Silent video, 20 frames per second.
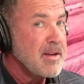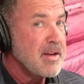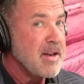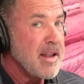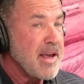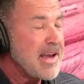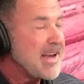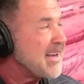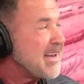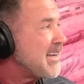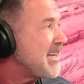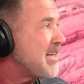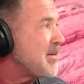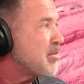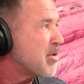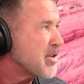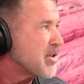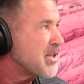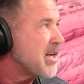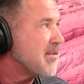
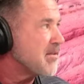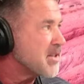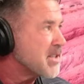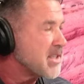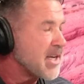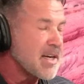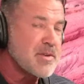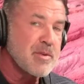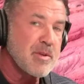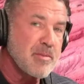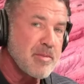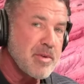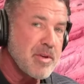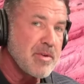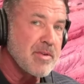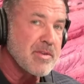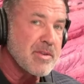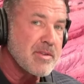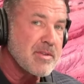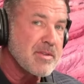90% of sexual
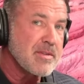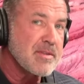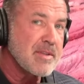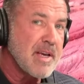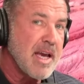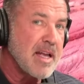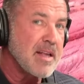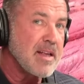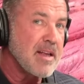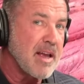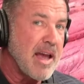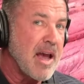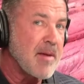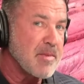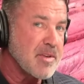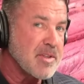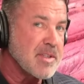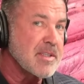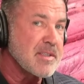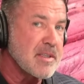abuse
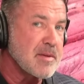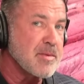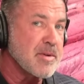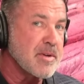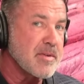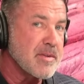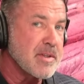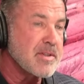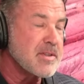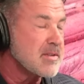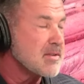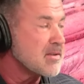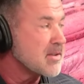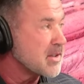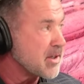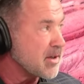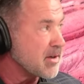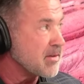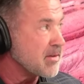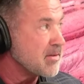happens at sleepovers.
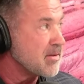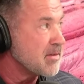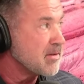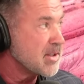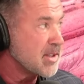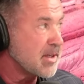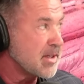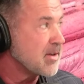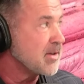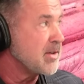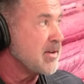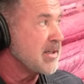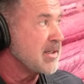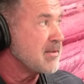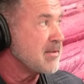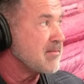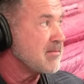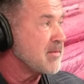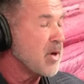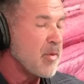So just don't do it.
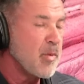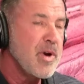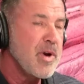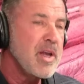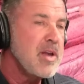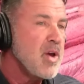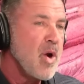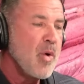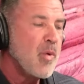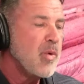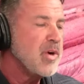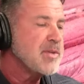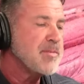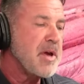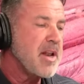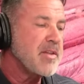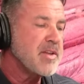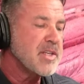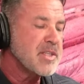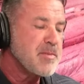We
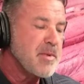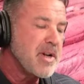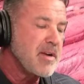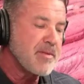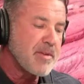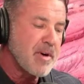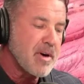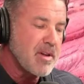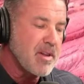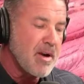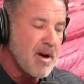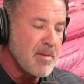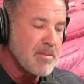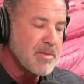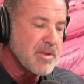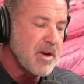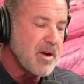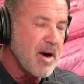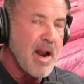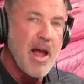spend all this money for
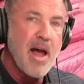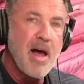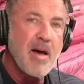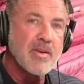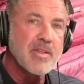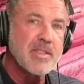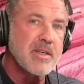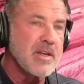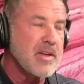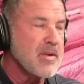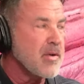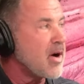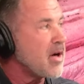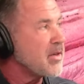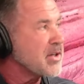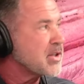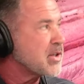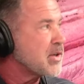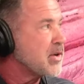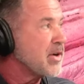alarms on our house and to do all
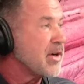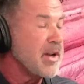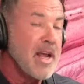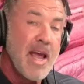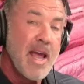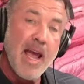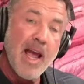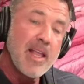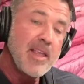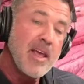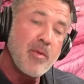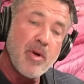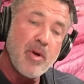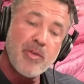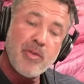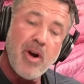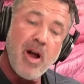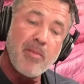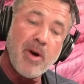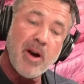this good, and yet we'll
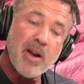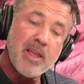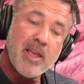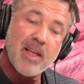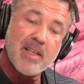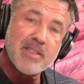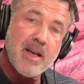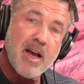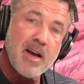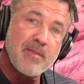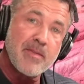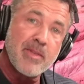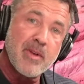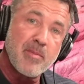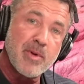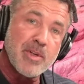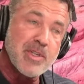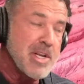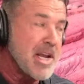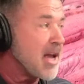drop our kids off in
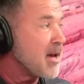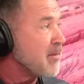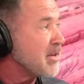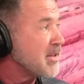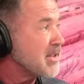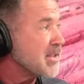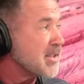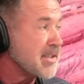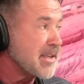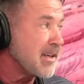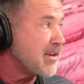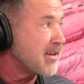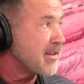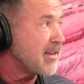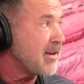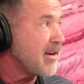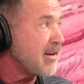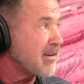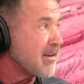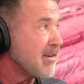their pajamas and say, good
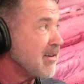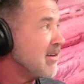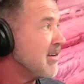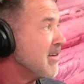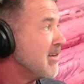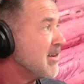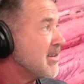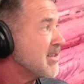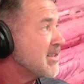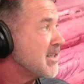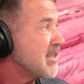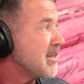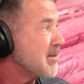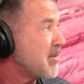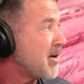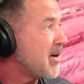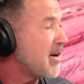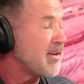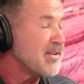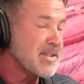luck. Yeah. See you
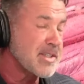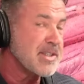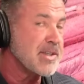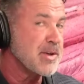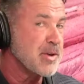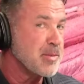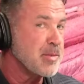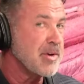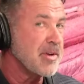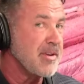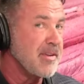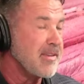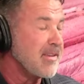tomorrow. It's stupid.